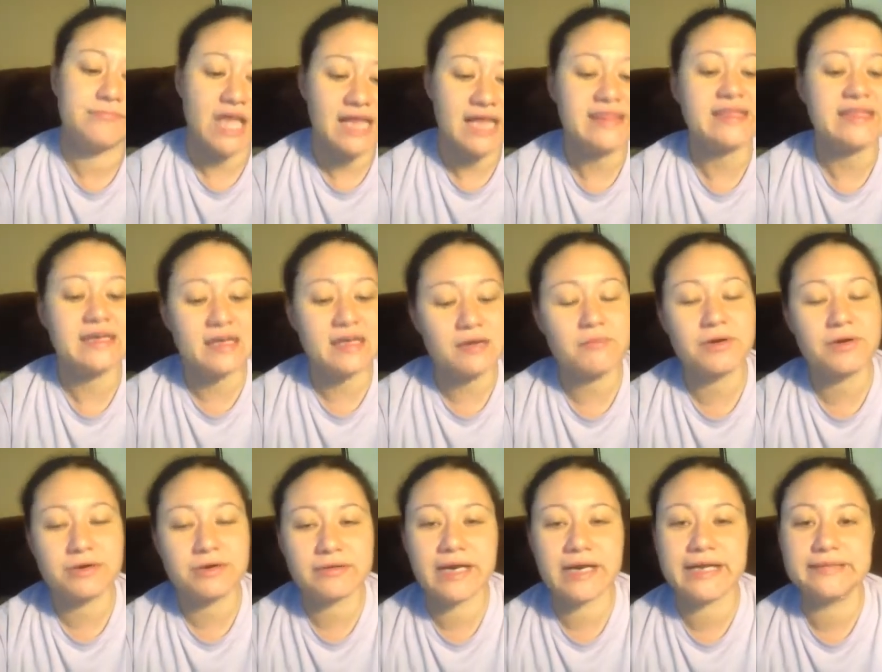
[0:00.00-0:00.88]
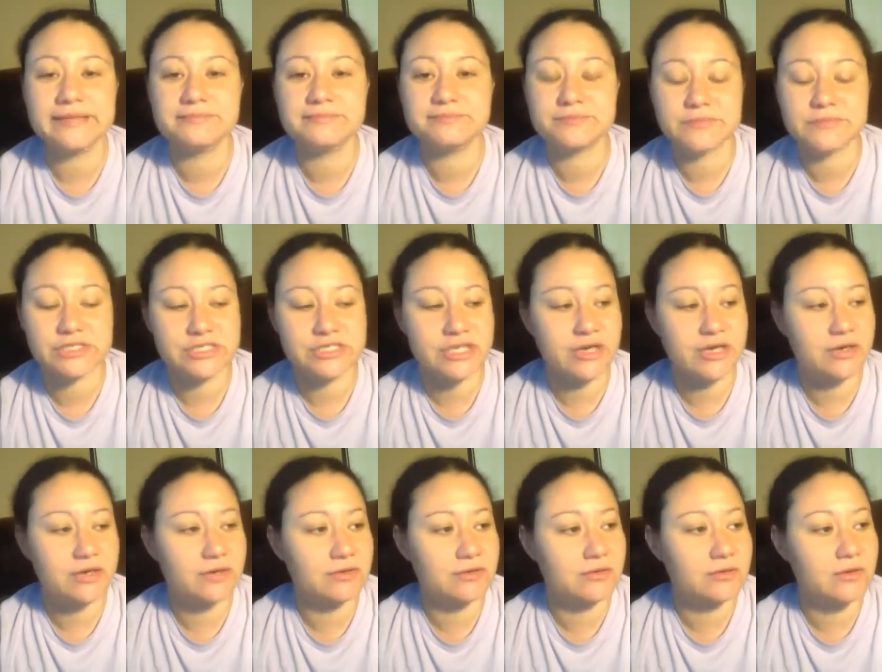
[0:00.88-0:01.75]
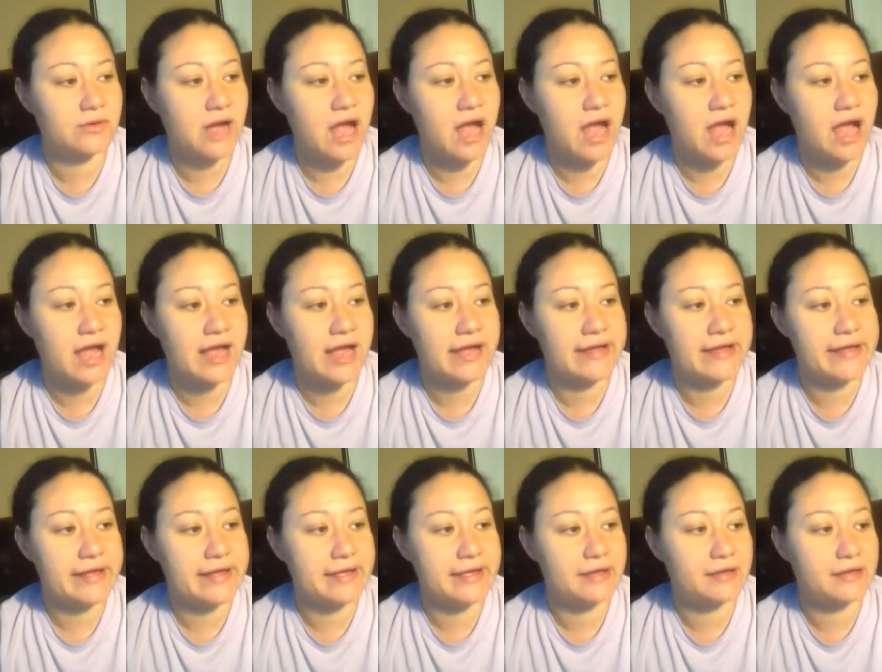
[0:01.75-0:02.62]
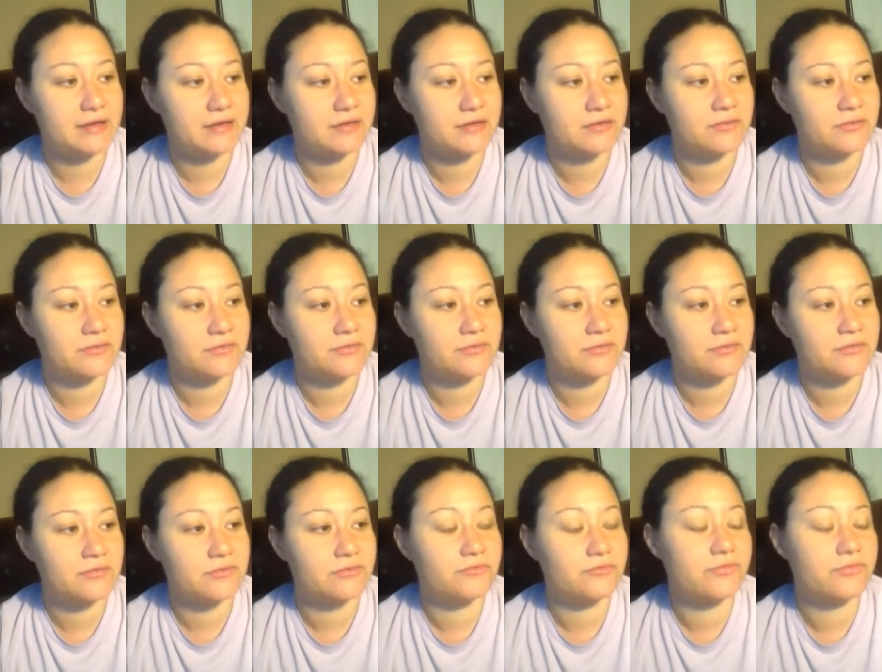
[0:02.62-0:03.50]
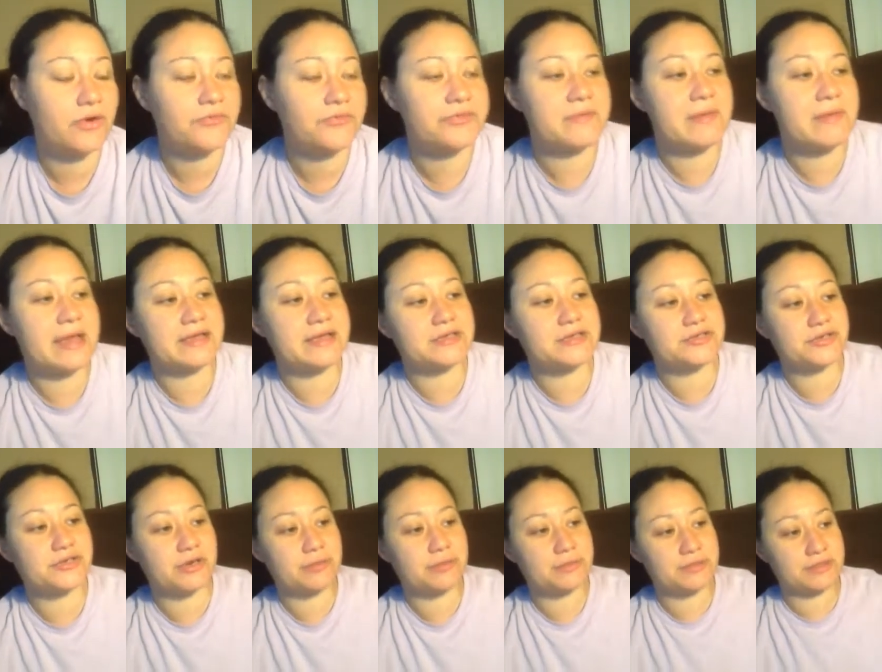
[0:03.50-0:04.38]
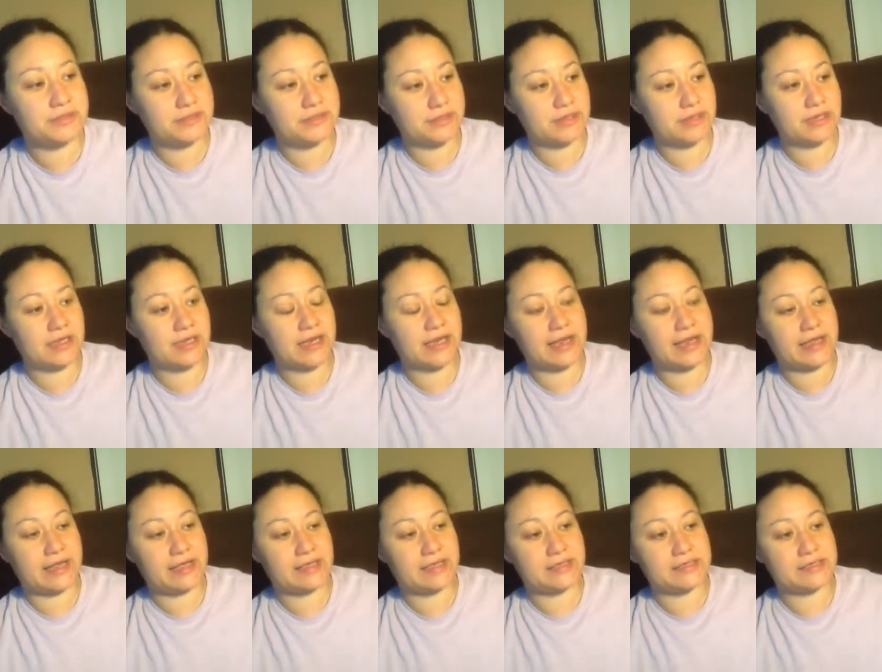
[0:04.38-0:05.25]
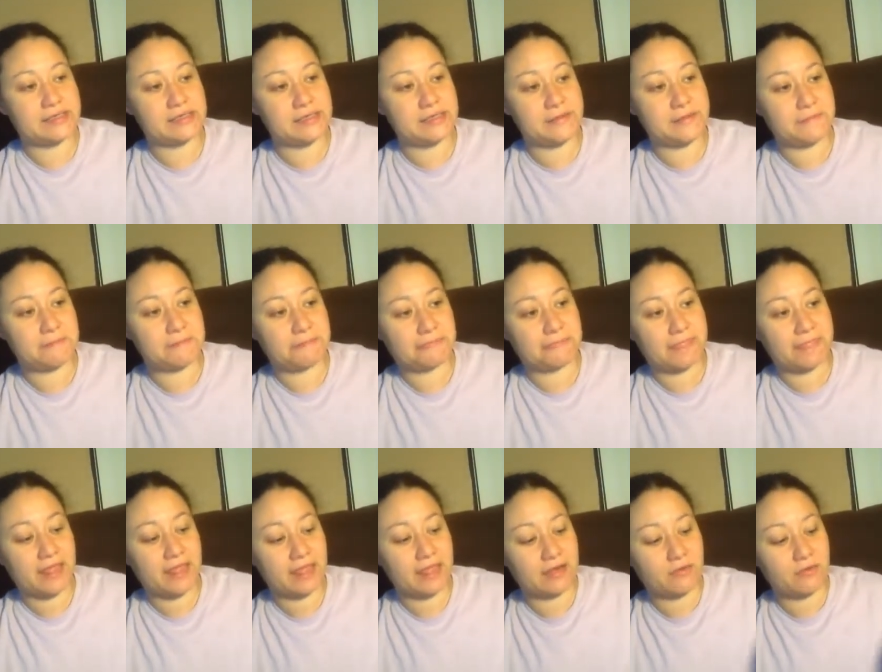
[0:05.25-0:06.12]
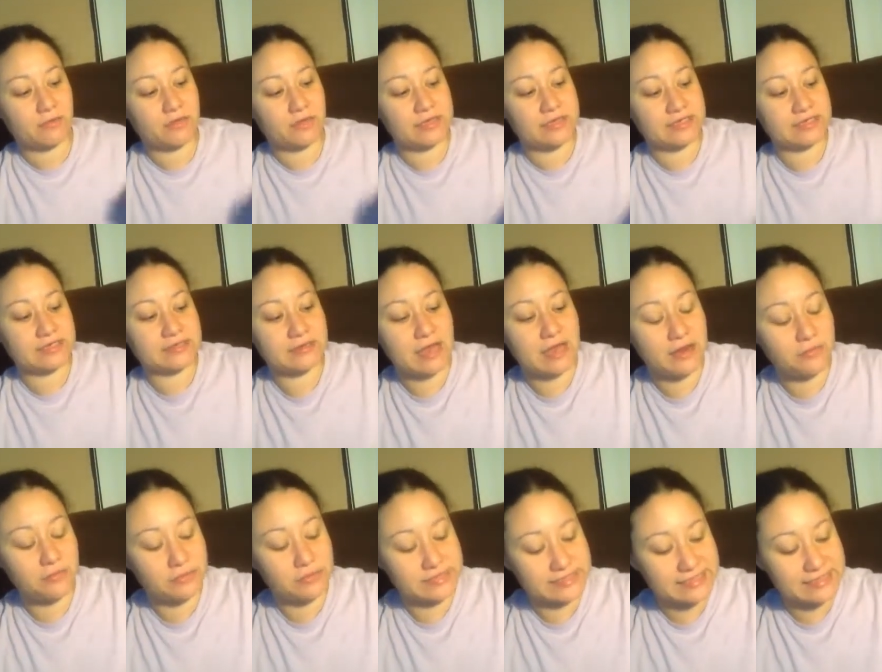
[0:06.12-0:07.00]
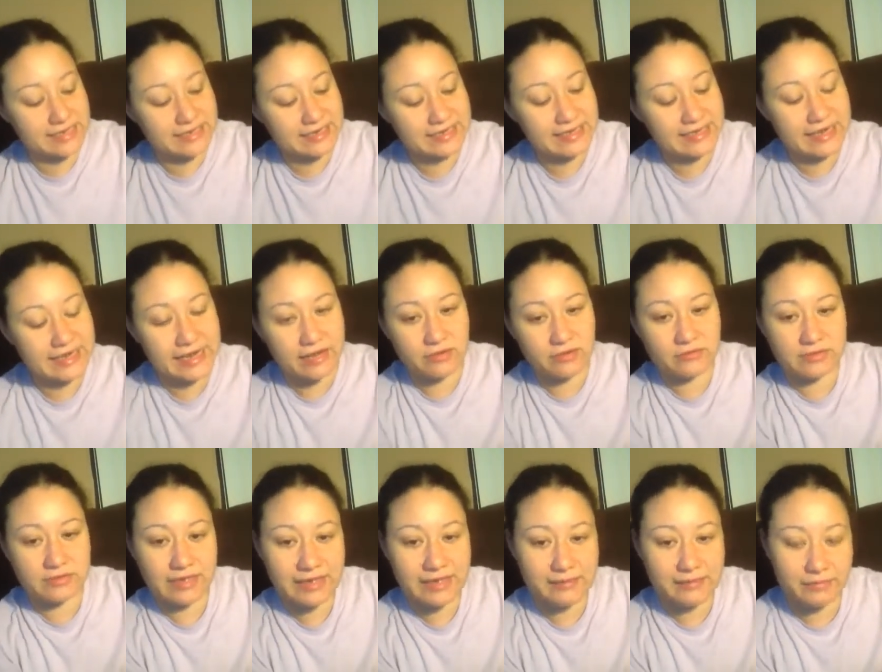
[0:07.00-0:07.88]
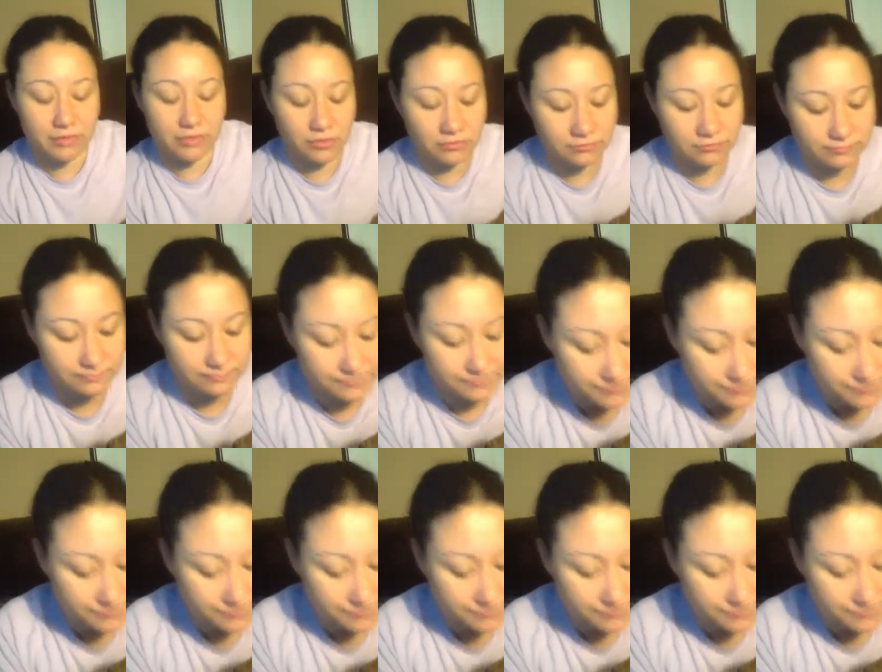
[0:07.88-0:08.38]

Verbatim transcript: I think I want to write. So I wrote the manuscript and was I was sending it out. Hey, Bo.